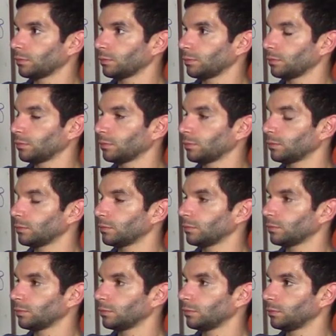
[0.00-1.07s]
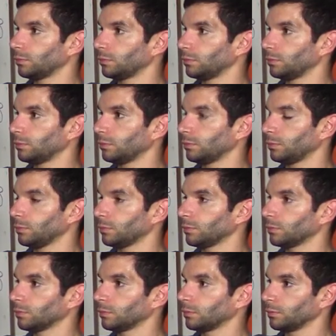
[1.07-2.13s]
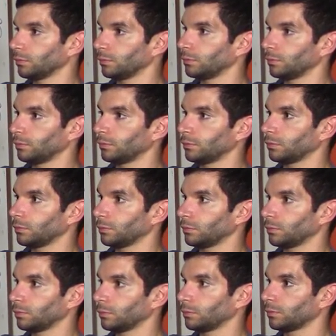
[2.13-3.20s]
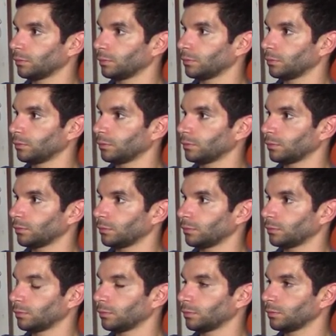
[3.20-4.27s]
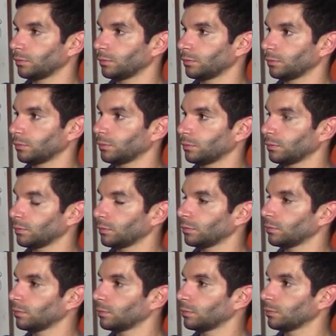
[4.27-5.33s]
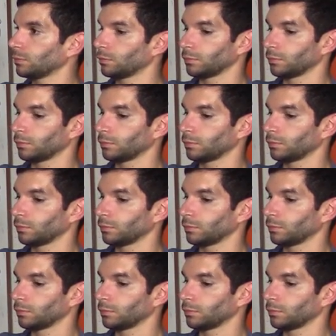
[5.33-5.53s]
[no speech]